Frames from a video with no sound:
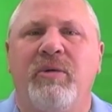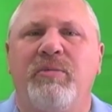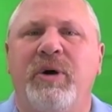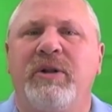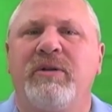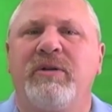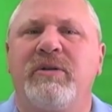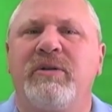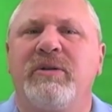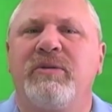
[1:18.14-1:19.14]
But
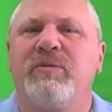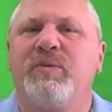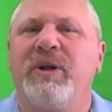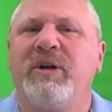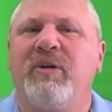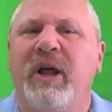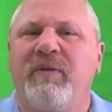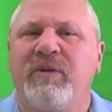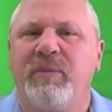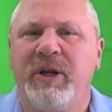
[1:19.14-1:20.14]
we don't have
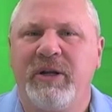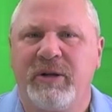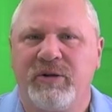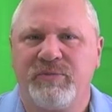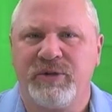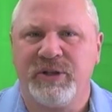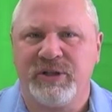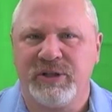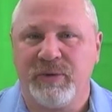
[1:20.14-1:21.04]
to be in those positions.